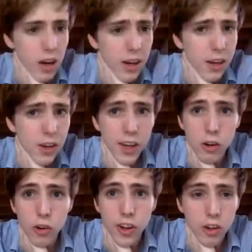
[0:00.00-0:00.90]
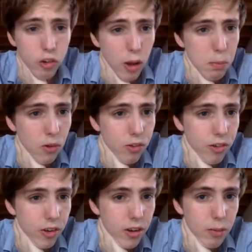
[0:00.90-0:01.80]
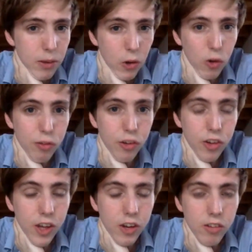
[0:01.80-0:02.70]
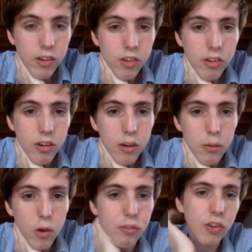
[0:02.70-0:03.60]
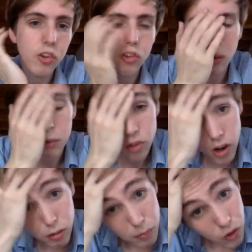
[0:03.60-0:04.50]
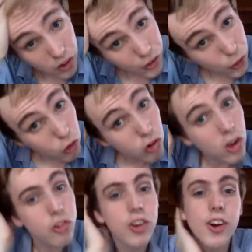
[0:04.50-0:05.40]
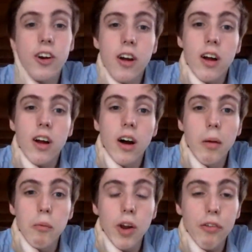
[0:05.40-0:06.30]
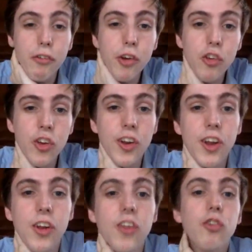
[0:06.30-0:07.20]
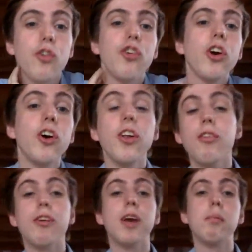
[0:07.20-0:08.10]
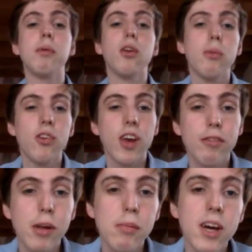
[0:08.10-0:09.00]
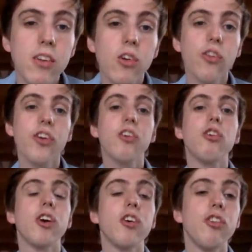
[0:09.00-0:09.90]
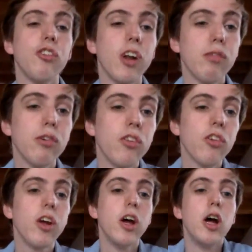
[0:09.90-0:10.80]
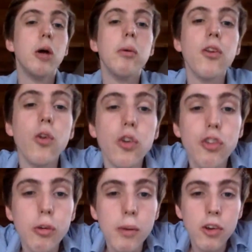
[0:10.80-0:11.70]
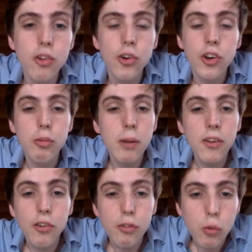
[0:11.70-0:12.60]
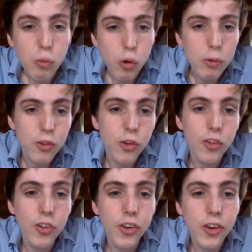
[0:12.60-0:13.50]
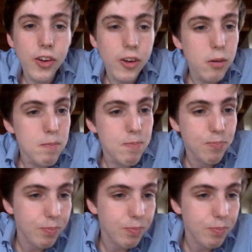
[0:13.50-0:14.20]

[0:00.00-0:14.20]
I included examples um, in all of these categories. Um, all of these examples are from Tallinn Euros last year. Uh, one of the reasons I did that is to show that I think in pretty much every debate, contextualization is relevant, but it also makes sure there's plenty of room for opportunity um,